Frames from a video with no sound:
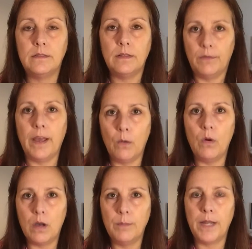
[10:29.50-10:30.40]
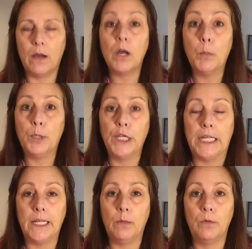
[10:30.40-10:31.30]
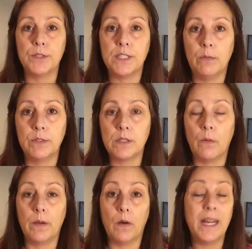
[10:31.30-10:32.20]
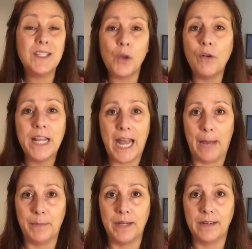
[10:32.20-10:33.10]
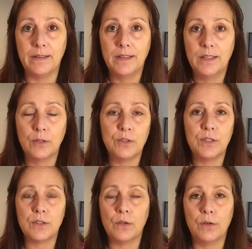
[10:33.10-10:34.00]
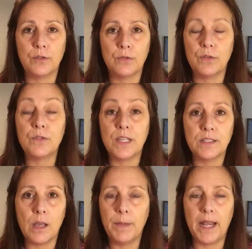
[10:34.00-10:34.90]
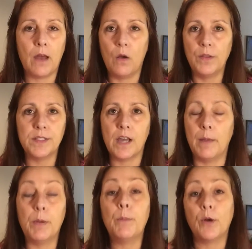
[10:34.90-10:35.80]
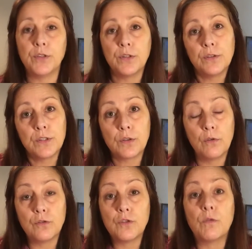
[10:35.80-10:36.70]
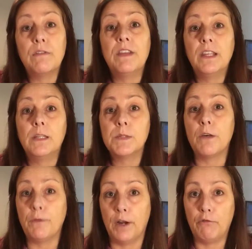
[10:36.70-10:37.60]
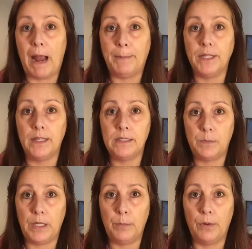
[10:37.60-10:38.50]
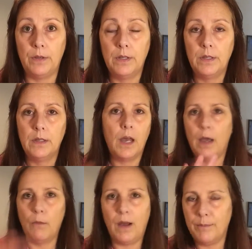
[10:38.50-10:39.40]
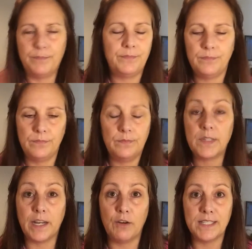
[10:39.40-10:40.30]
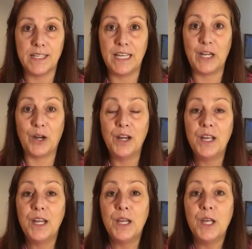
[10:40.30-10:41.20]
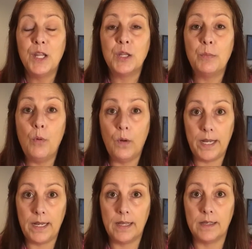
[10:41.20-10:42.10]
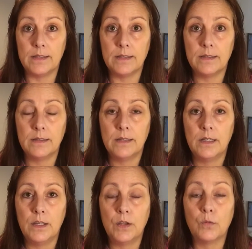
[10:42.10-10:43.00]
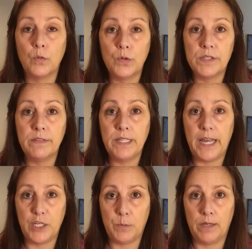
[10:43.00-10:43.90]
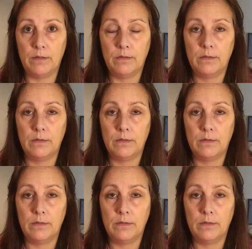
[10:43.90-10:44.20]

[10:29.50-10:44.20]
the veil will come down completely. We'll see what's going on. It's already happening. There's disclosures, there's things coming out all the time, but personal disclosures are revealing themselves very rapidly to people. I'm digressing here. The point is, the rules of engagement